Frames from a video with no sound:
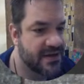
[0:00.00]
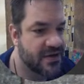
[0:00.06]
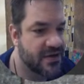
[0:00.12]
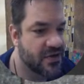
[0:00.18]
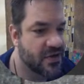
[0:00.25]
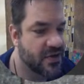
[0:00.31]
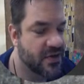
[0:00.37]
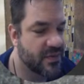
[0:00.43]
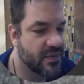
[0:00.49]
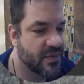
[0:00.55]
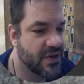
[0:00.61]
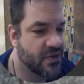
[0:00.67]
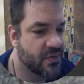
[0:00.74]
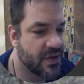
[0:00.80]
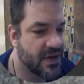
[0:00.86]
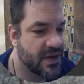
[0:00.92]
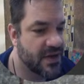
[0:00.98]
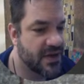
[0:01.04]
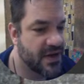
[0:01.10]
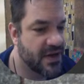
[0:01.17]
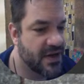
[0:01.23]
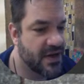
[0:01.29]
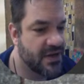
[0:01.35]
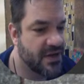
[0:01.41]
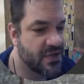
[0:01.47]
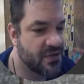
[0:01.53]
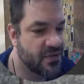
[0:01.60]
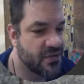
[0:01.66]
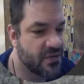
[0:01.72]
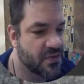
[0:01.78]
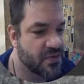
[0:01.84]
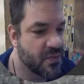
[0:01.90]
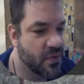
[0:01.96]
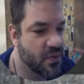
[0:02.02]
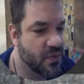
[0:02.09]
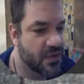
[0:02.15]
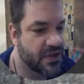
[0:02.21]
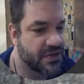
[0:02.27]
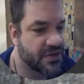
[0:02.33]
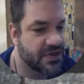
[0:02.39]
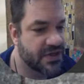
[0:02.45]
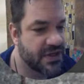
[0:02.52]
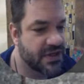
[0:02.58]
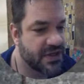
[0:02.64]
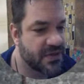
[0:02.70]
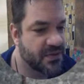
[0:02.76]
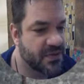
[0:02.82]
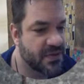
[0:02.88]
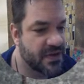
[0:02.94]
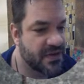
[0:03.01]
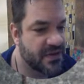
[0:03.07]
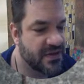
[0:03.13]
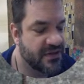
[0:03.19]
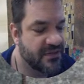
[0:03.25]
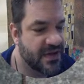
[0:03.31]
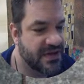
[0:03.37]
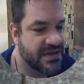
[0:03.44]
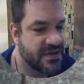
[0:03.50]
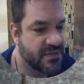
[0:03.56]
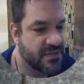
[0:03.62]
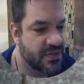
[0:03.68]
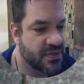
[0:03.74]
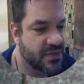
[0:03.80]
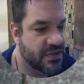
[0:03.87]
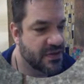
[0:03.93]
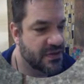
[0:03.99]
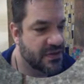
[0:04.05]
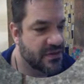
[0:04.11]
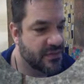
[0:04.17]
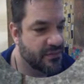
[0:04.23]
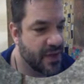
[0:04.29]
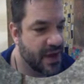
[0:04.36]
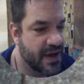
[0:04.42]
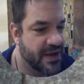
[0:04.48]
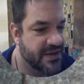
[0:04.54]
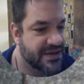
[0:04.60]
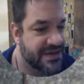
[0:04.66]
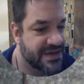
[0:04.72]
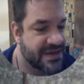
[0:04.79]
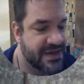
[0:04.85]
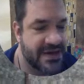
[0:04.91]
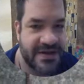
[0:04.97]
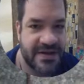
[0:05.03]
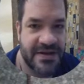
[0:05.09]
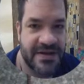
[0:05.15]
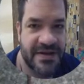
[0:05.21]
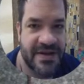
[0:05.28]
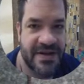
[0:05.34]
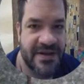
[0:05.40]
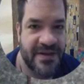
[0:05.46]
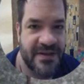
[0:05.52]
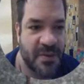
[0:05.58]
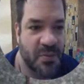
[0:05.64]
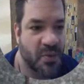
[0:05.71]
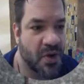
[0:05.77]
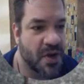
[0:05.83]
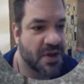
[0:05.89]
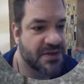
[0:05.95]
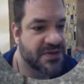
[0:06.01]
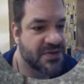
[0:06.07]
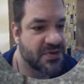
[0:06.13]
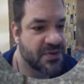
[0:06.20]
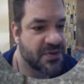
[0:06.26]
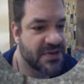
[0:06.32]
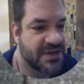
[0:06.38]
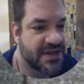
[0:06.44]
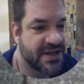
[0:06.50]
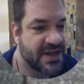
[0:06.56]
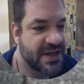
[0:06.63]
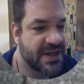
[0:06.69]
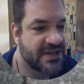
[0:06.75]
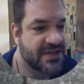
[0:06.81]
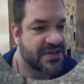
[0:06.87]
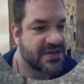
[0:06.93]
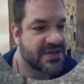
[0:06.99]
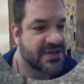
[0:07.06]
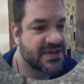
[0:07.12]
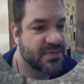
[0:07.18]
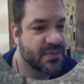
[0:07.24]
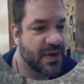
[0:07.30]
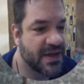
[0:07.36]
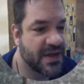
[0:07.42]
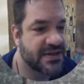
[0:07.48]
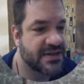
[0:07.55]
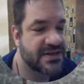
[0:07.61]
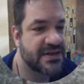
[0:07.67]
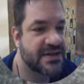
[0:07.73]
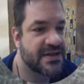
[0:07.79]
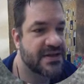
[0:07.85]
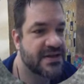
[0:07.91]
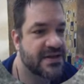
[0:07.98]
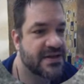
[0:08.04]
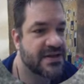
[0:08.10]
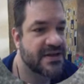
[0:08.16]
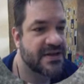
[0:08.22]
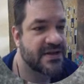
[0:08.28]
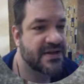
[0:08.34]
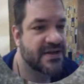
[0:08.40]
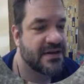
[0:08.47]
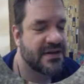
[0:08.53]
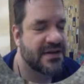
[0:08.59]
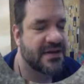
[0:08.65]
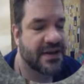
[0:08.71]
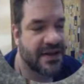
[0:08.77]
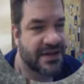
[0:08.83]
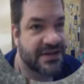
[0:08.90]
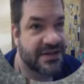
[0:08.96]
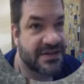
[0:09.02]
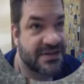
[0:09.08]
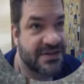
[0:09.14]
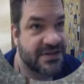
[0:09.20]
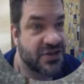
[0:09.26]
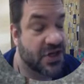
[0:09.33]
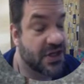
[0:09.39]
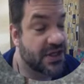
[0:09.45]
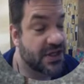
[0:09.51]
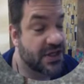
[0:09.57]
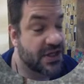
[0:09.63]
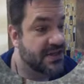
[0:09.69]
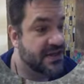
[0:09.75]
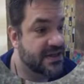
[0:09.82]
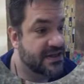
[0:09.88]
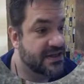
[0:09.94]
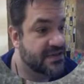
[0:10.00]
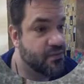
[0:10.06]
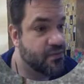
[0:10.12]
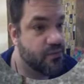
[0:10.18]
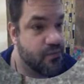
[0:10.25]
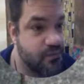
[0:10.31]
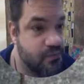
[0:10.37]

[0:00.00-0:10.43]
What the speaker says: you're going to be greeted in through the porch, in through the vestibule, past the bronze doors and into the space. It's just this